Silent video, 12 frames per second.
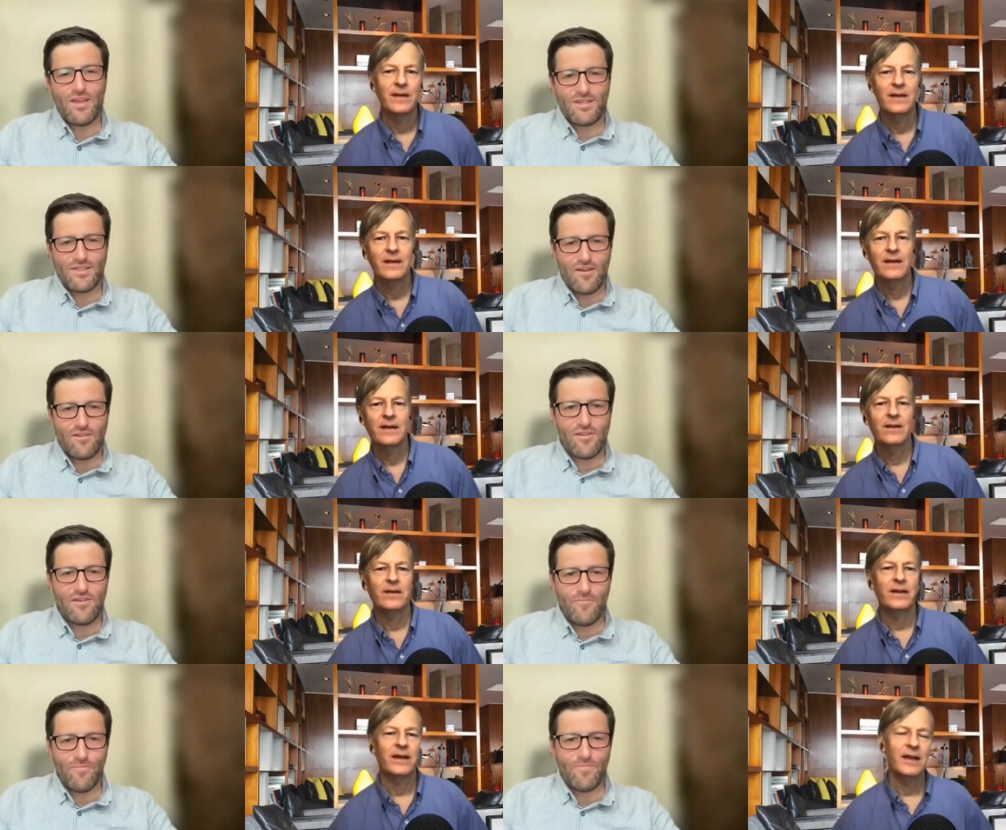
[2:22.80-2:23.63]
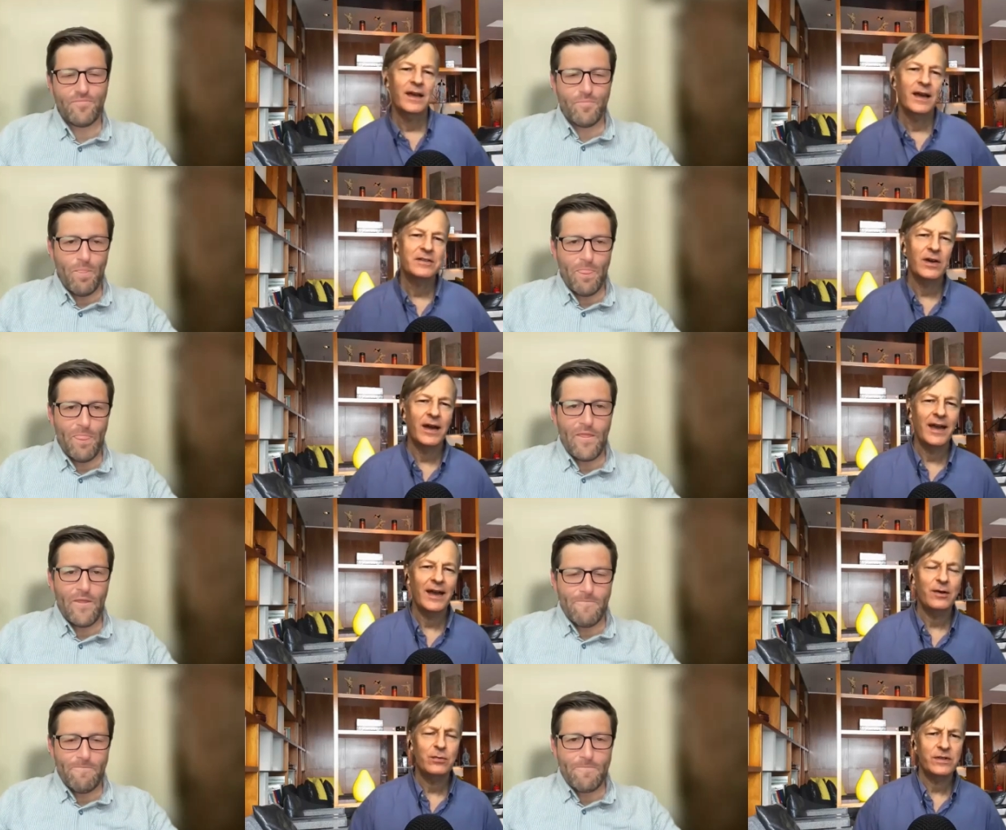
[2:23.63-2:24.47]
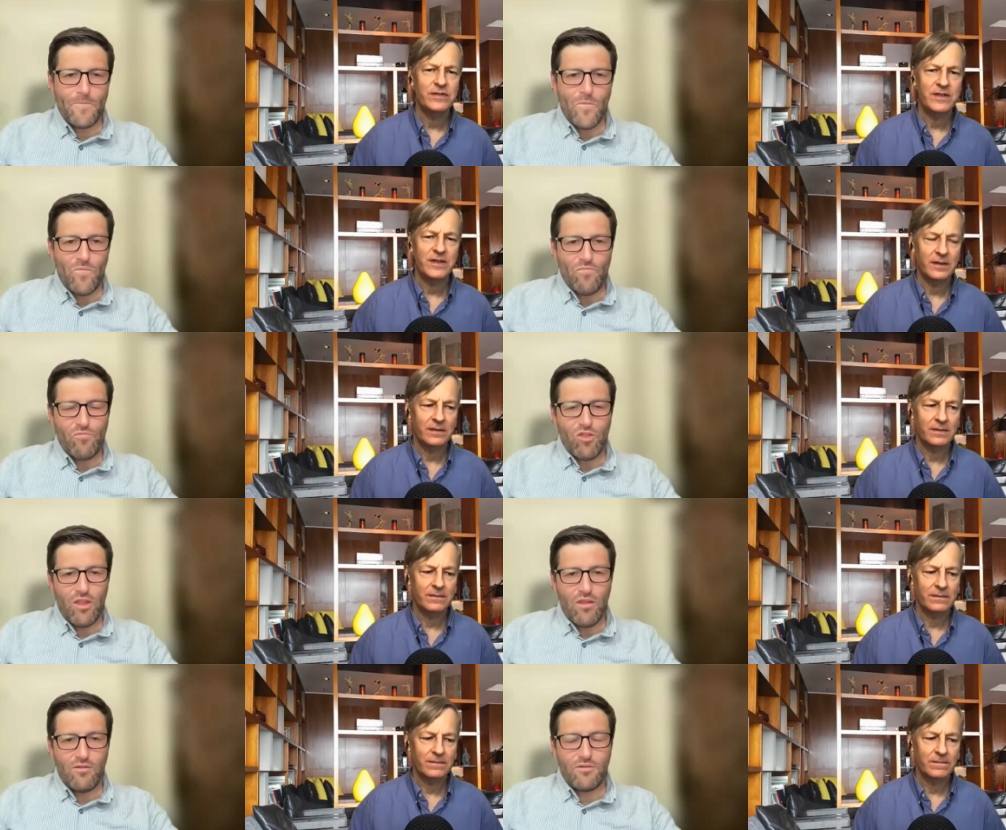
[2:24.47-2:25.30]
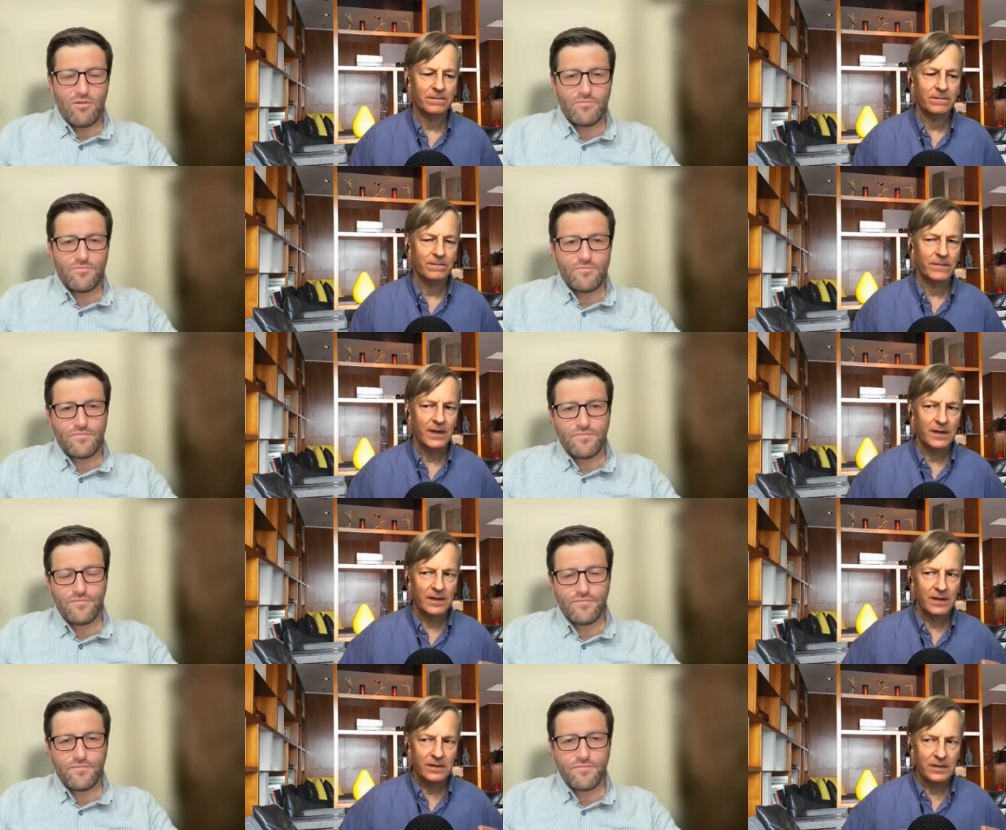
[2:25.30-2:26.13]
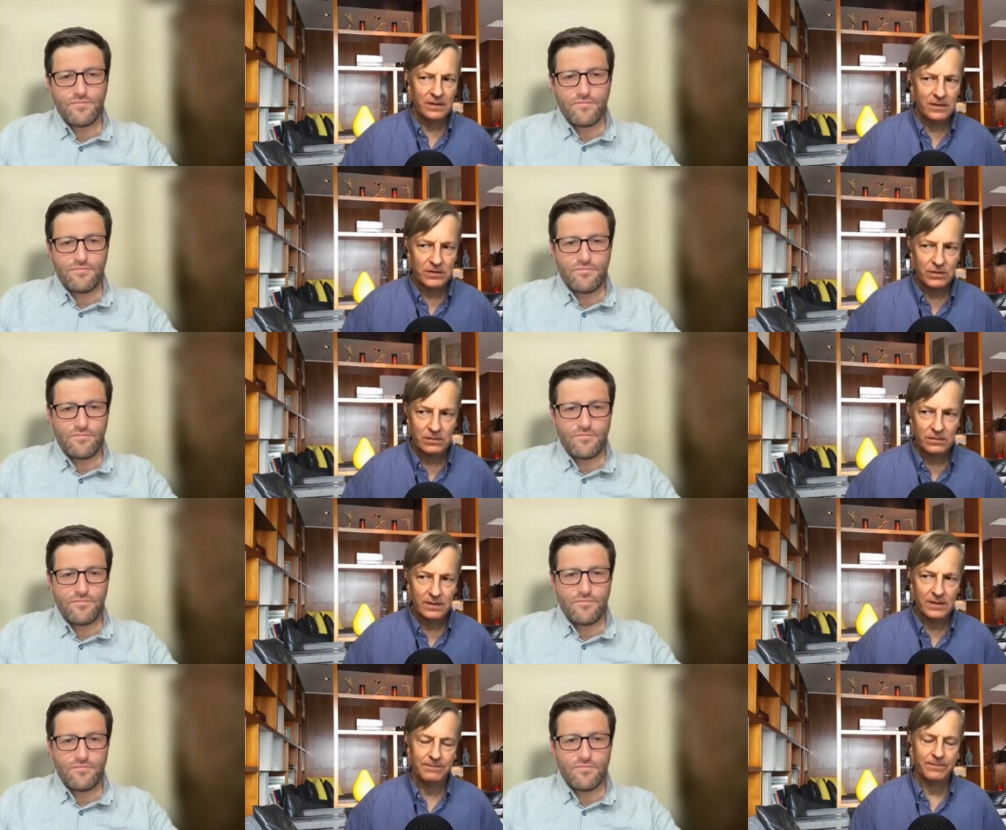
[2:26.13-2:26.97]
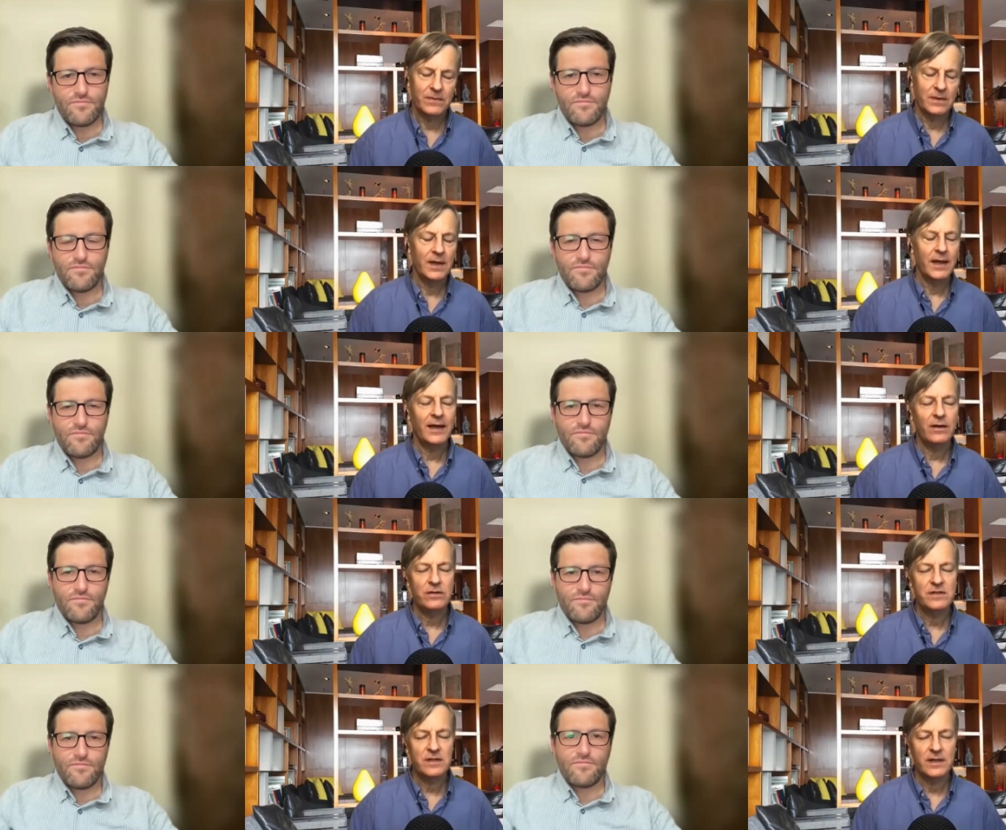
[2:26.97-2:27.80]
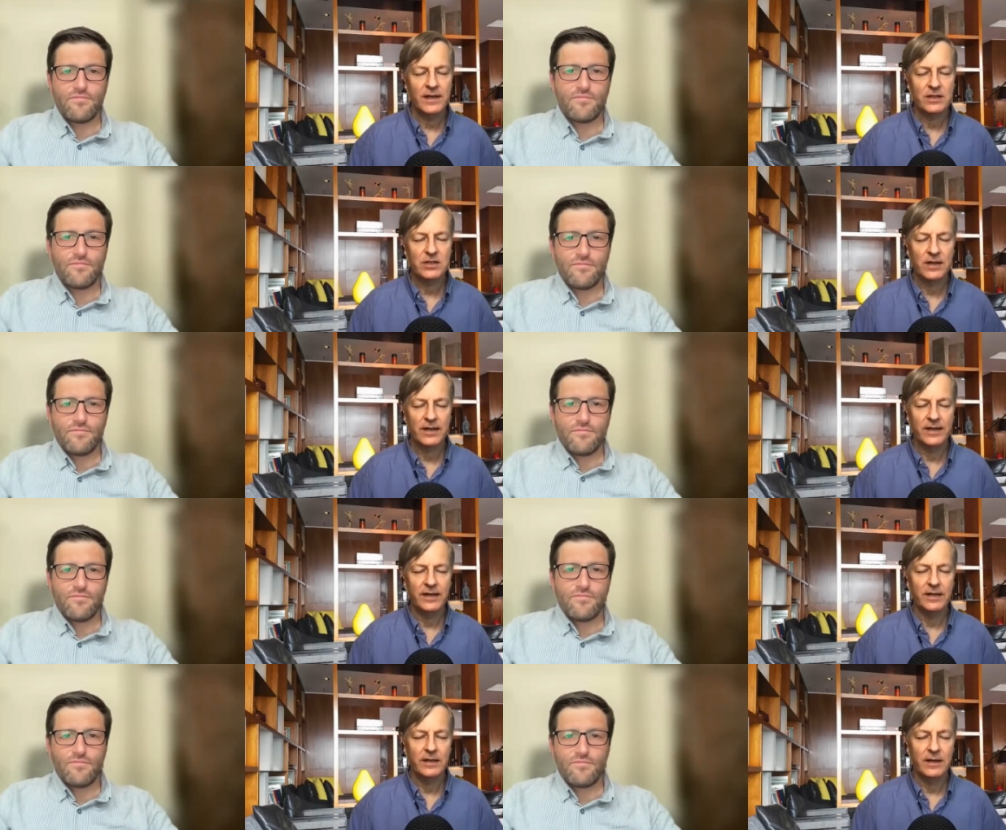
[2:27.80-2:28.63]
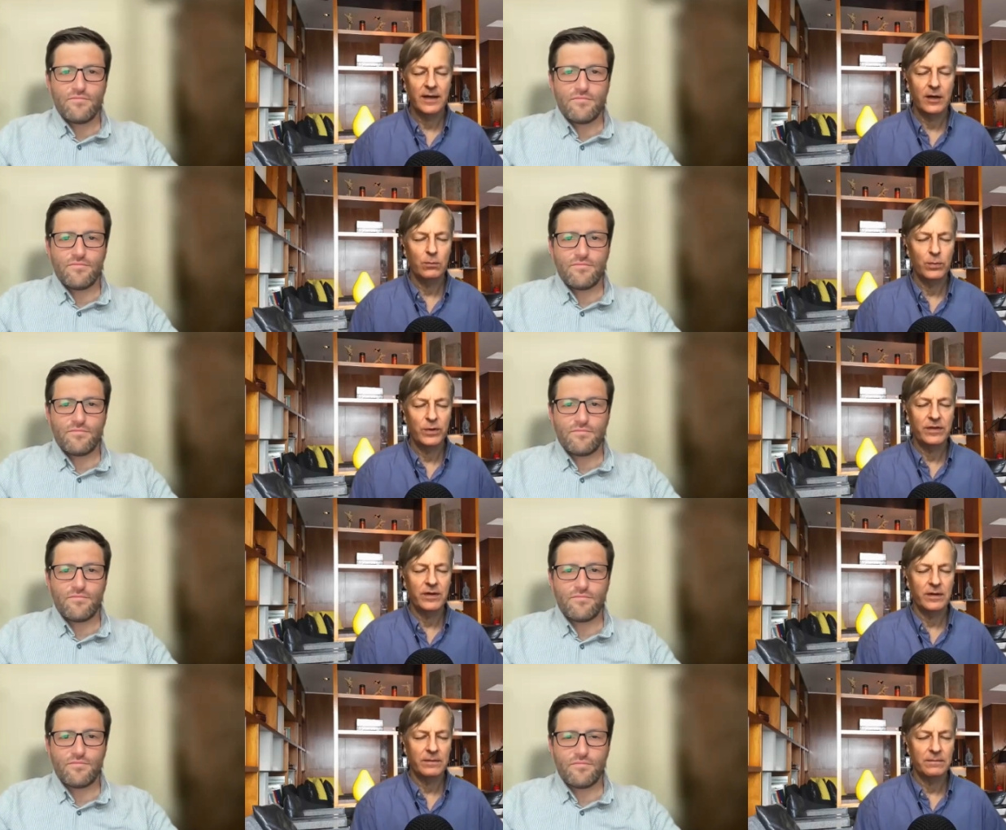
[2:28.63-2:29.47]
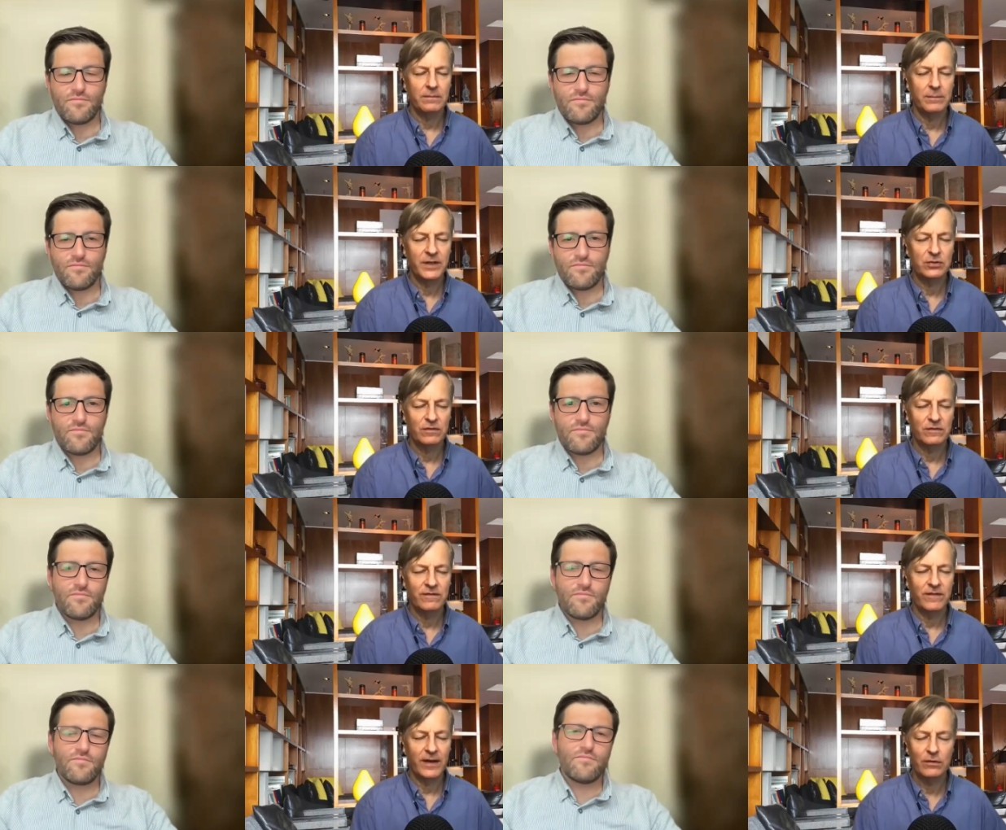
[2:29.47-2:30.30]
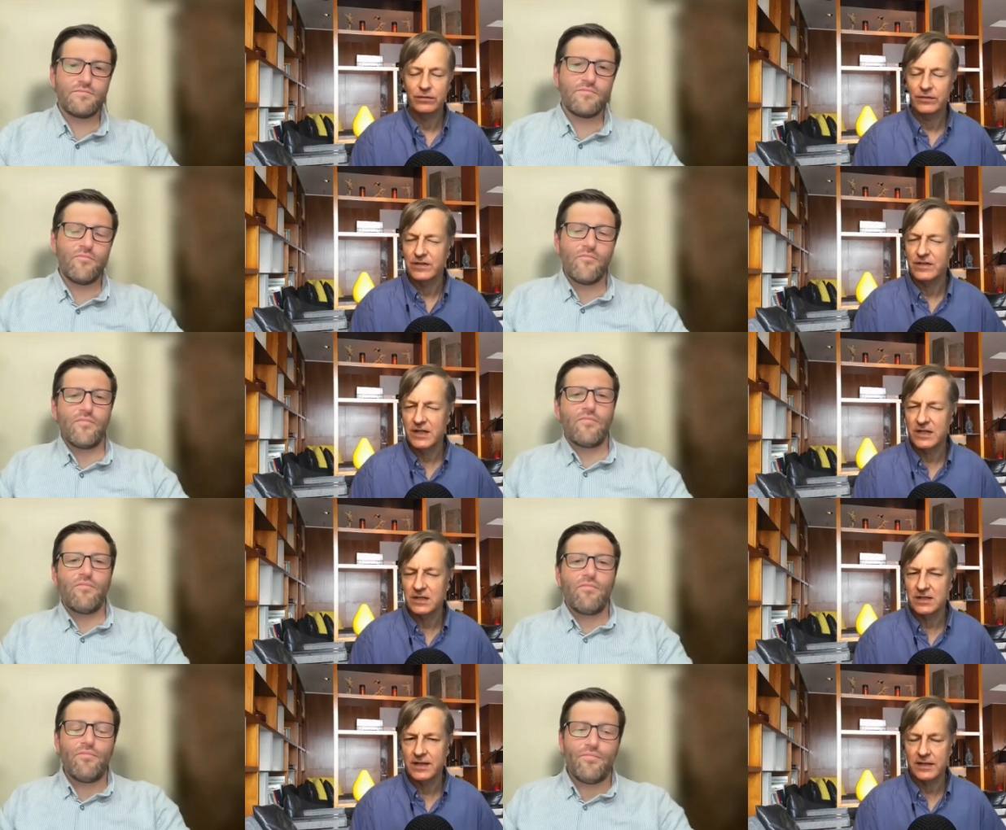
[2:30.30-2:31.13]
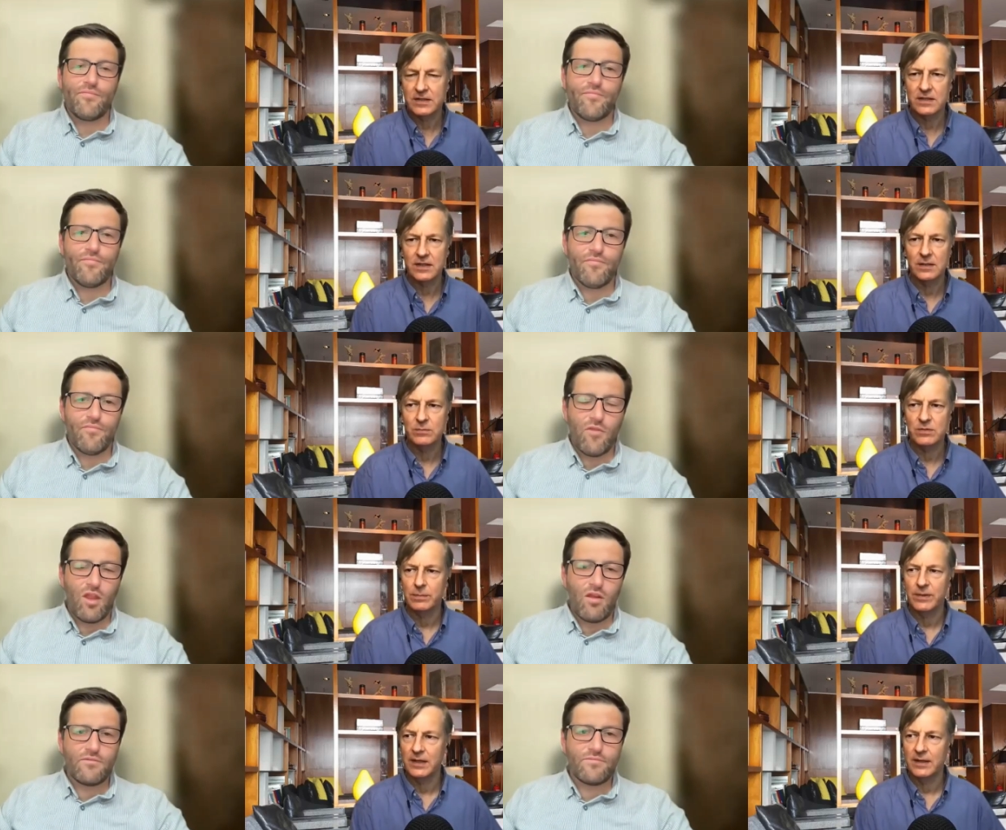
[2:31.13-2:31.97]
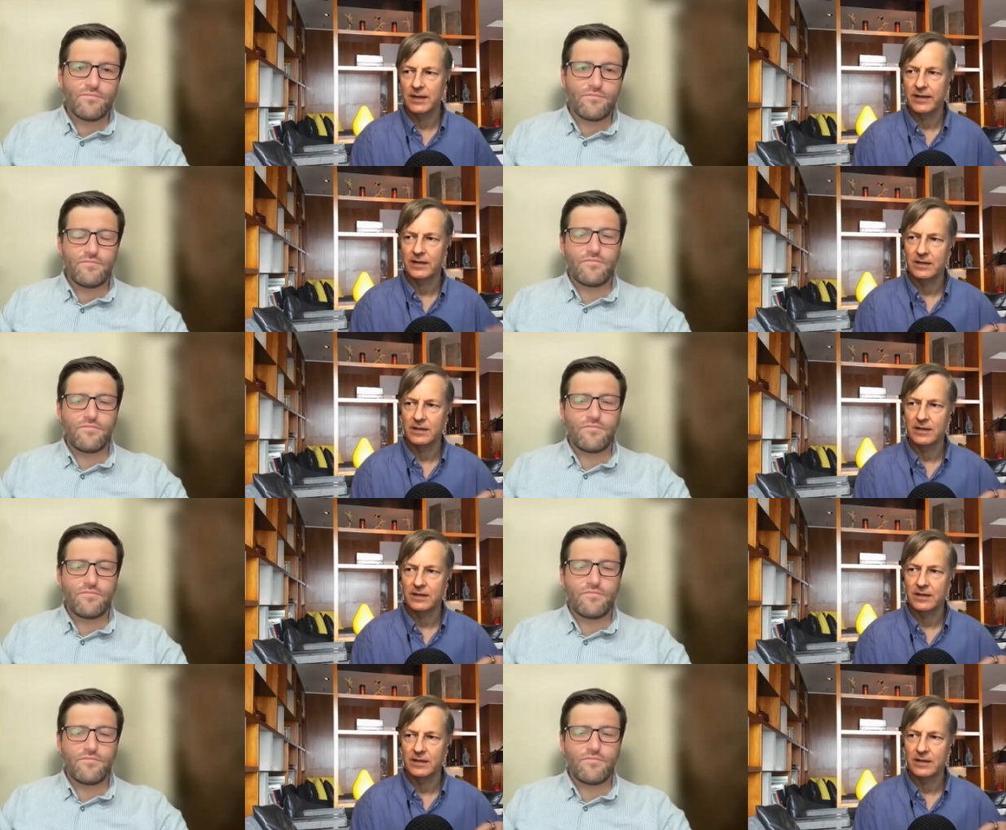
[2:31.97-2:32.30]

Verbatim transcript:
Speaker 1: Exactly. Okay. So, how does it?
Speaker 2: So, how does it actually help with a mitral valve disease? Because that seems to be like